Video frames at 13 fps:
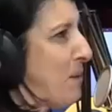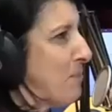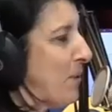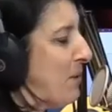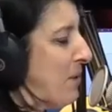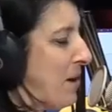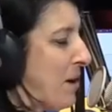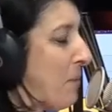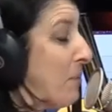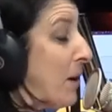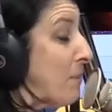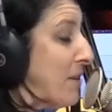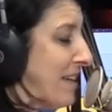brain right now, but
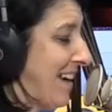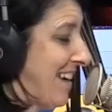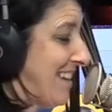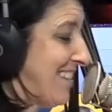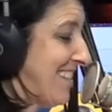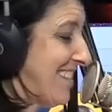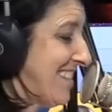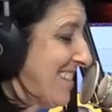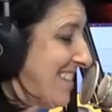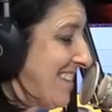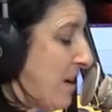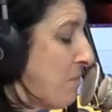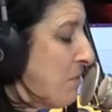I'll be nice.
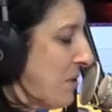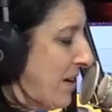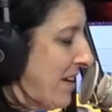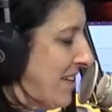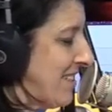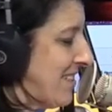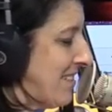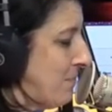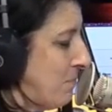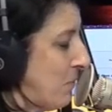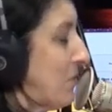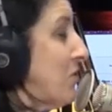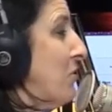I'll be nice.
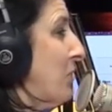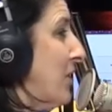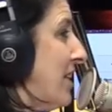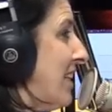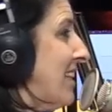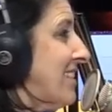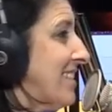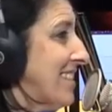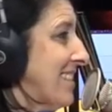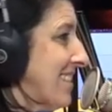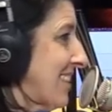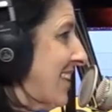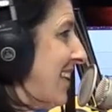But would you agree that's
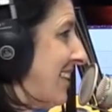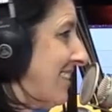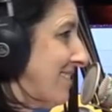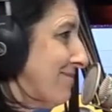just kind of